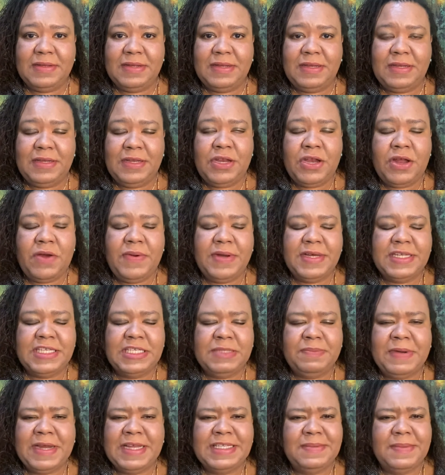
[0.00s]
you know,
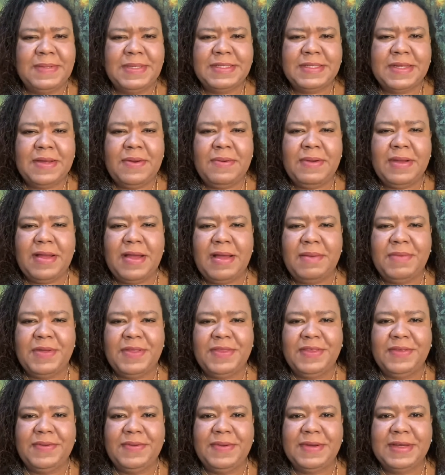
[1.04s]
express what's going on with
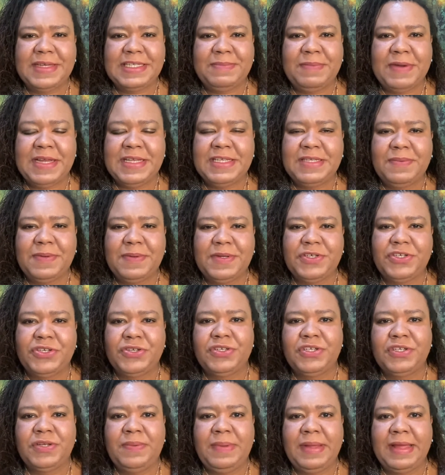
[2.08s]
you, express what you're
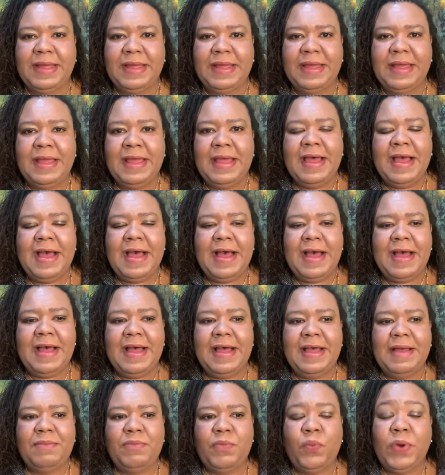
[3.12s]
doing,
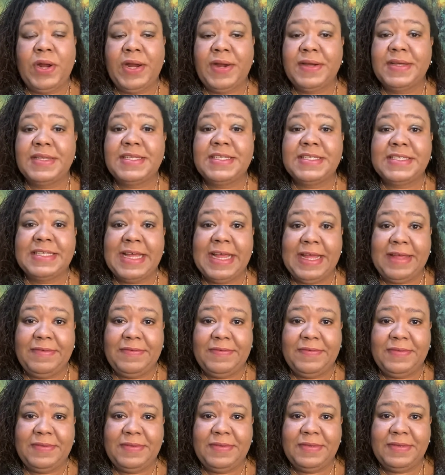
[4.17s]
where it's
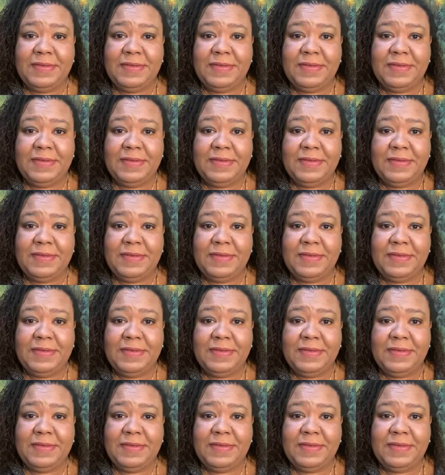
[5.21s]
safe.